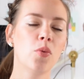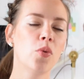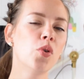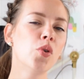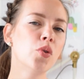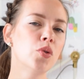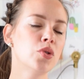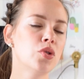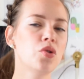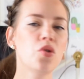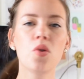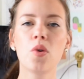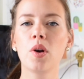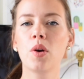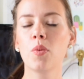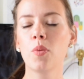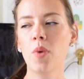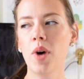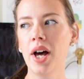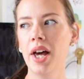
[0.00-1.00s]
who's
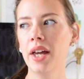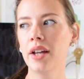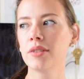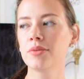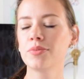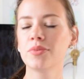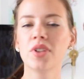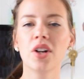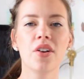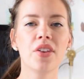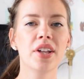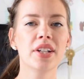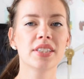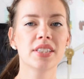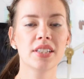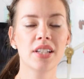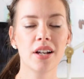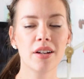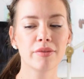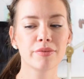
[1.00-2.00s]
doing what and all that
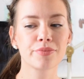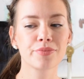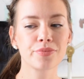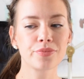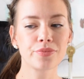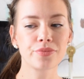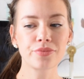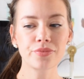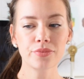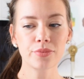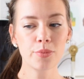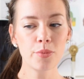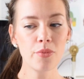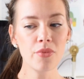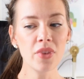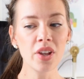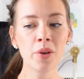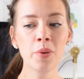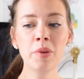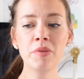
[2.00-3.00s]
stuff.
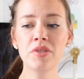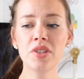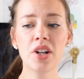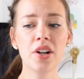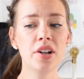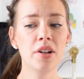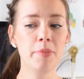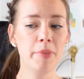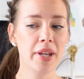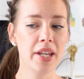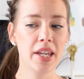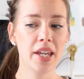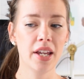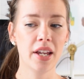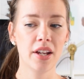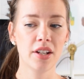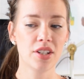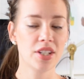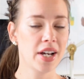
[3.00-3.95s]
We've started making a